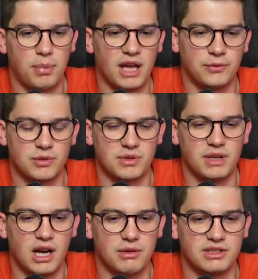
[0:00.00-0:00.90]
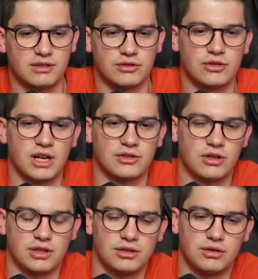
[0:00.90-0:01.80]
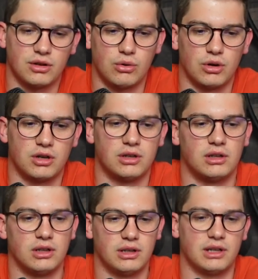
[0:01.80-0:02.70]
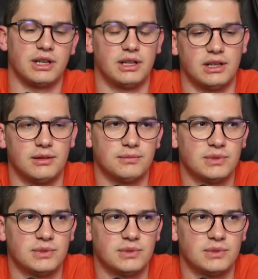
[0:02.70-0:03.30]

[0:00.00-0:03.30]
platforms, in how it's structured into the core kind of